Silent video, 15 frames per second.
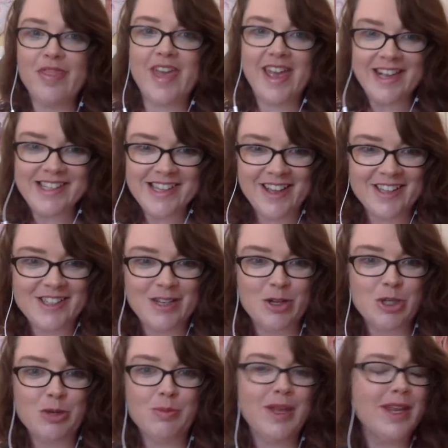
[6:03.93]
things on
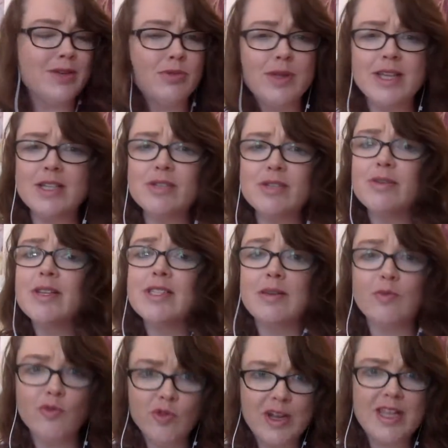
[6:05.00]
social media, really doing
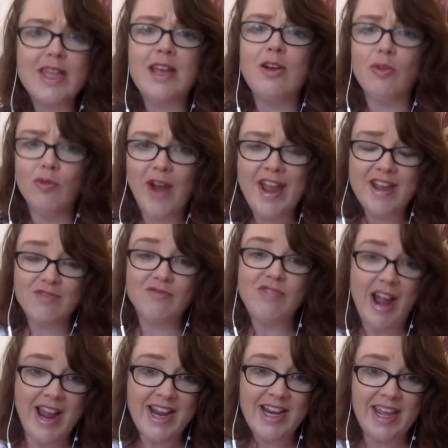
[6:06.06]
some really great
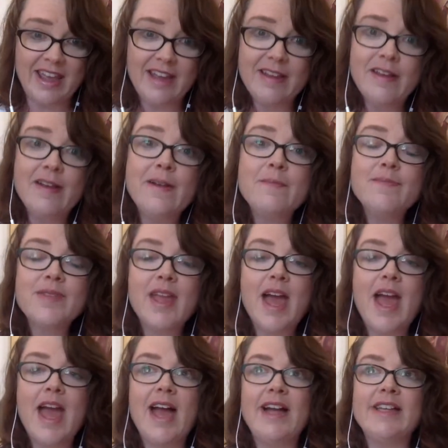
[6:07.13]
writing
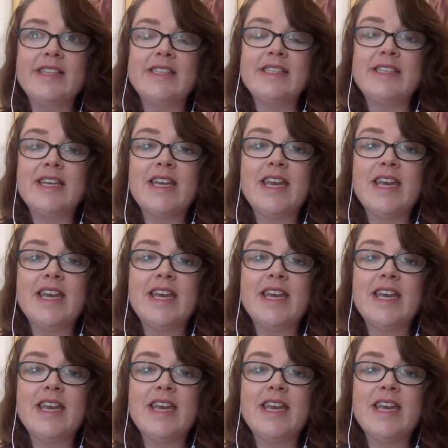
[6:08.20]
and